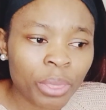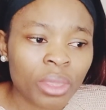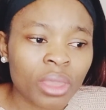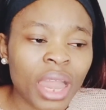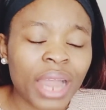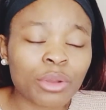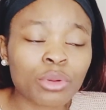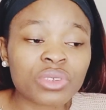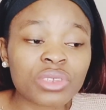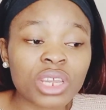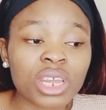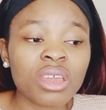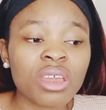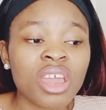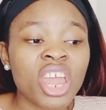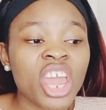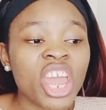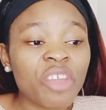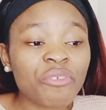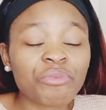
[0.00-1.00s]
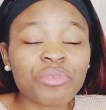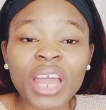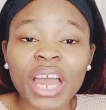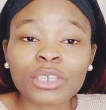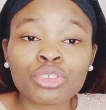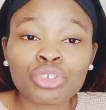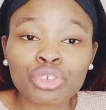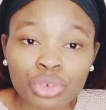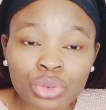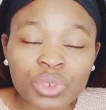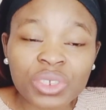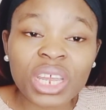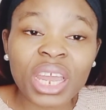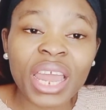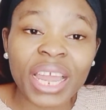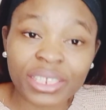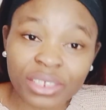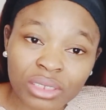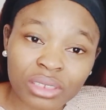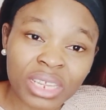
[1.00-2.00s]
I can say, if not true, say
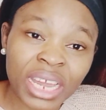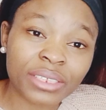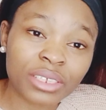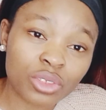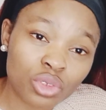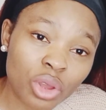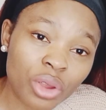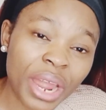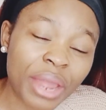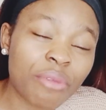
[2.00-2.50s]
editorial,